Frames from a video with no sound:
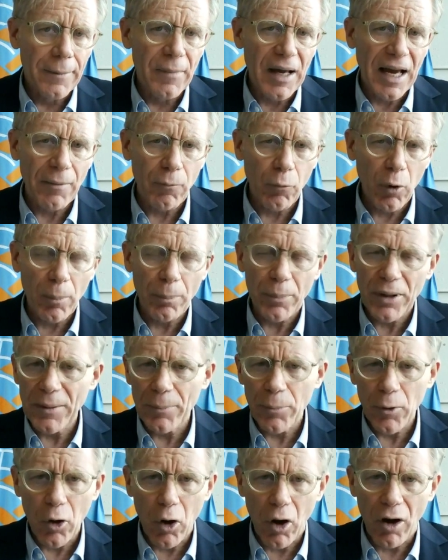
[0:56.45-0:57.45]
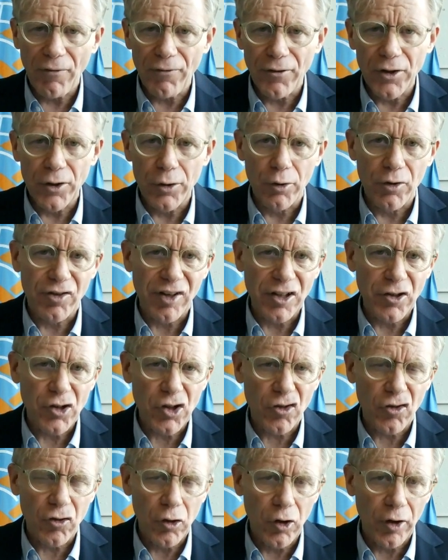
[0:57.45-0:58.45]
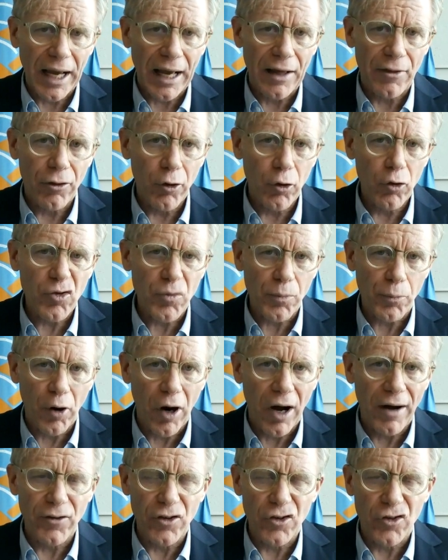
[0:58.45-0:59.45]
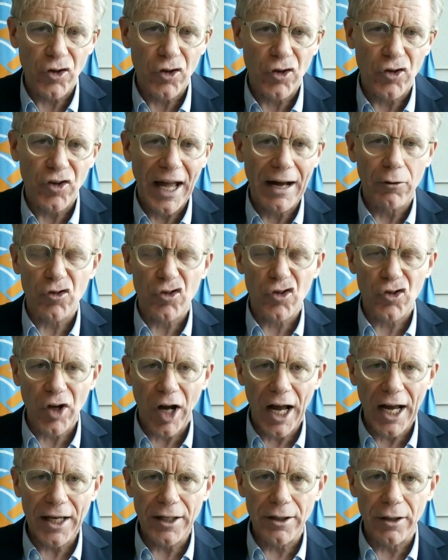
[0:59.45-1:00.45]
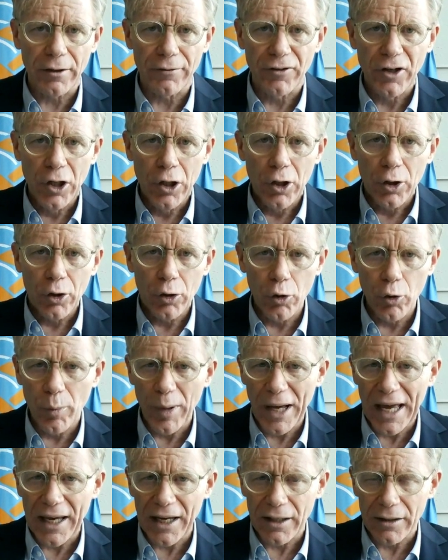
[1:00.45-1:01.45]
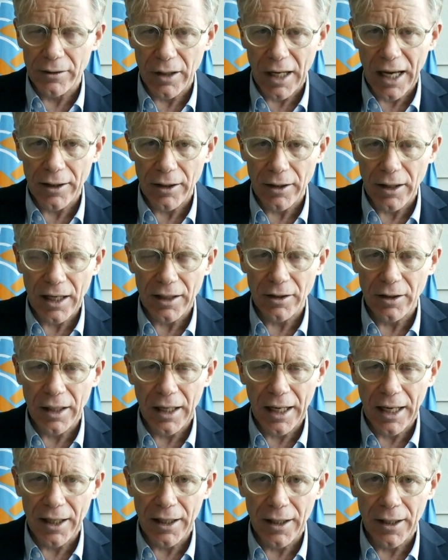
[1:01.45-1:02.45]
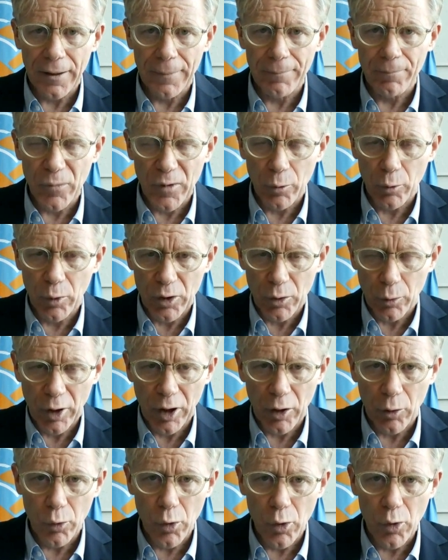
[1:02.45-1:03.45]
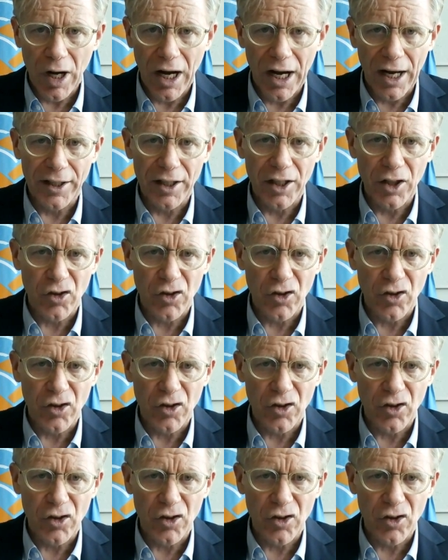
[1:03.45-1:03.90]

And what people often do is they just look at those provinces outside of Hubei and where Wuhan